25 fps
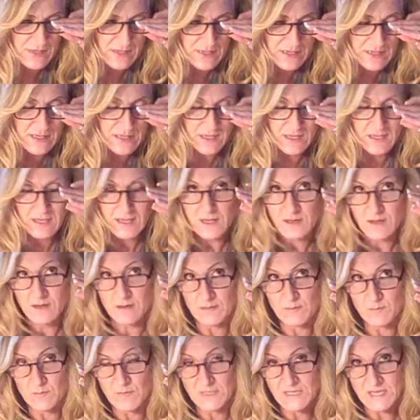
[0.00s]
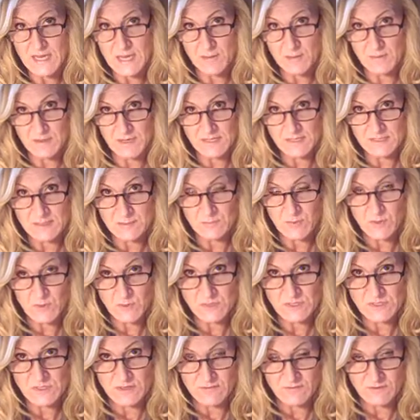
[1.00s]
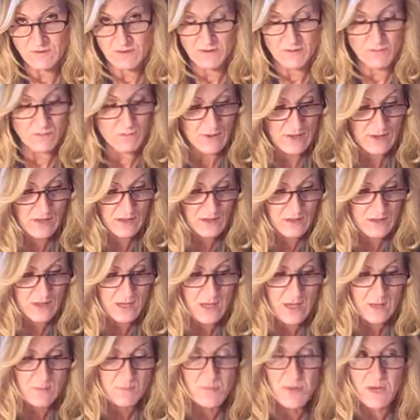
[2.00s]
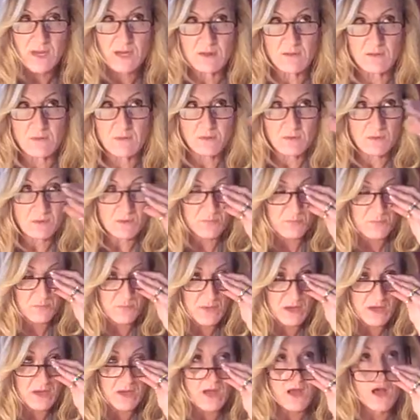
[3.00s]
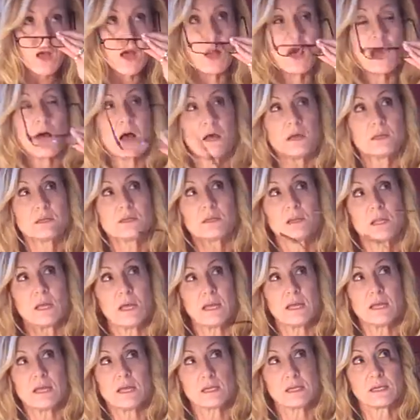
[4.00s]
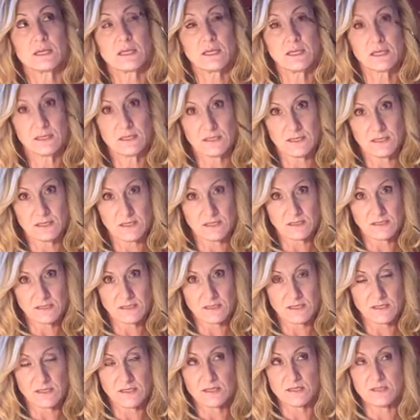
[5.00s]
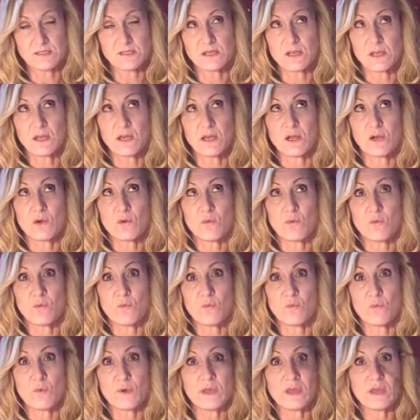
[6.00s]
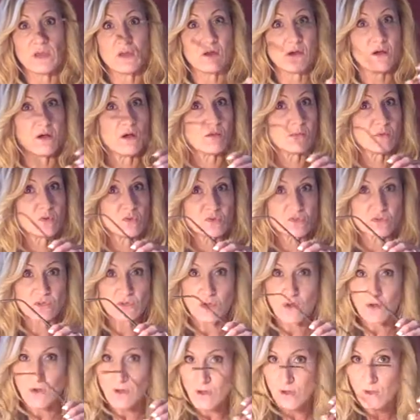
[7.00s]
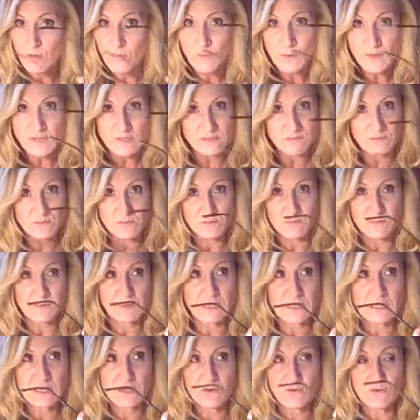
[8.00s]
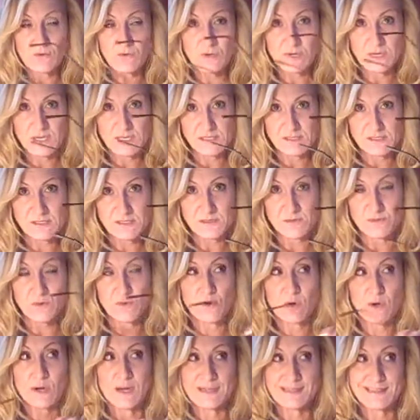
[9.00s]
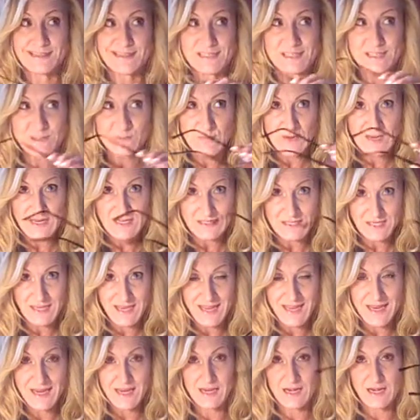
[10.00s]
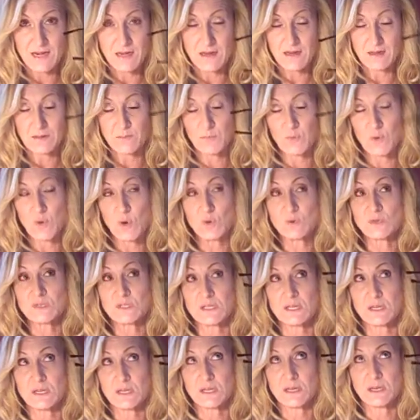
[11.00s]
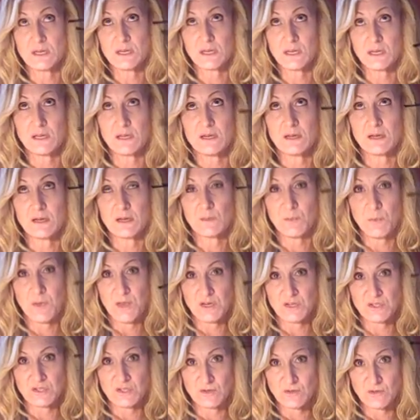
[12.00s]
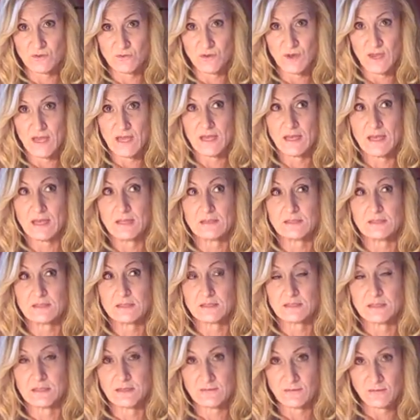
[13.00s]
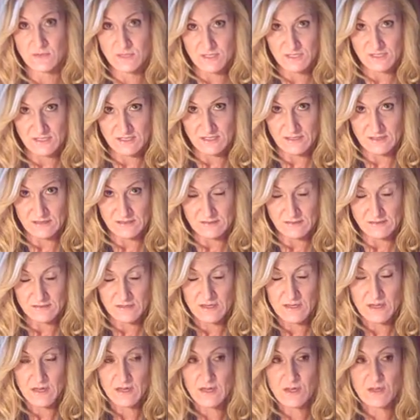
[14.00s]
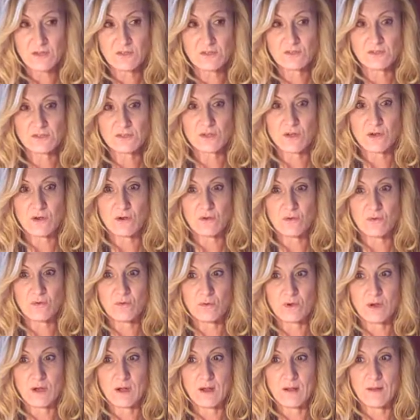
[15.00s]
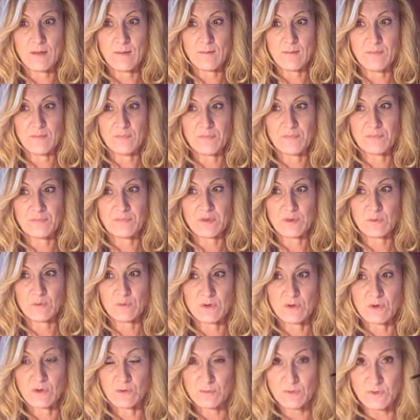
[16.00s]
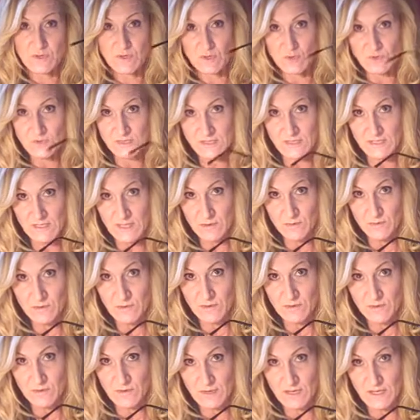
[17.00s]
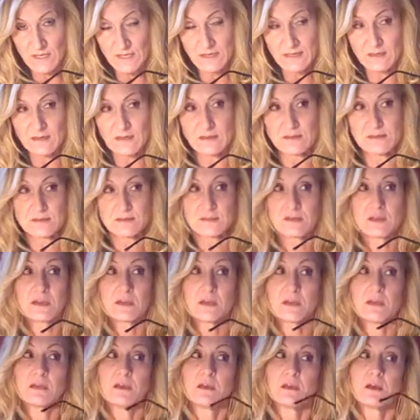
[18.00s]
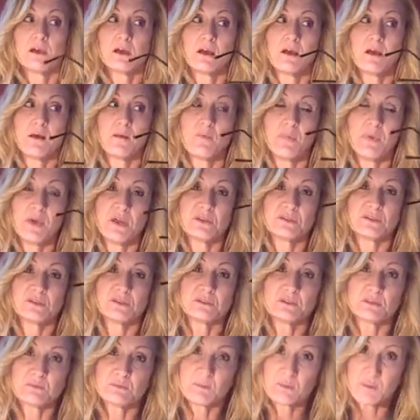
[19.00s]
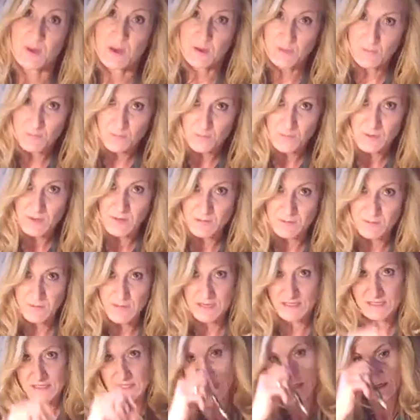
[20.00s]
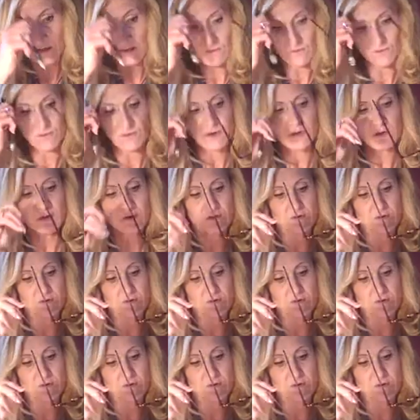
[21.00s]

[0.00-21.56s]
it can't metabolize the protein very well. But unlike kidney disease, we almost always increase or at least maintain protein in a patient who has liver disease. So we don't reduce it like we do in our kidneys patients, but we maintain it or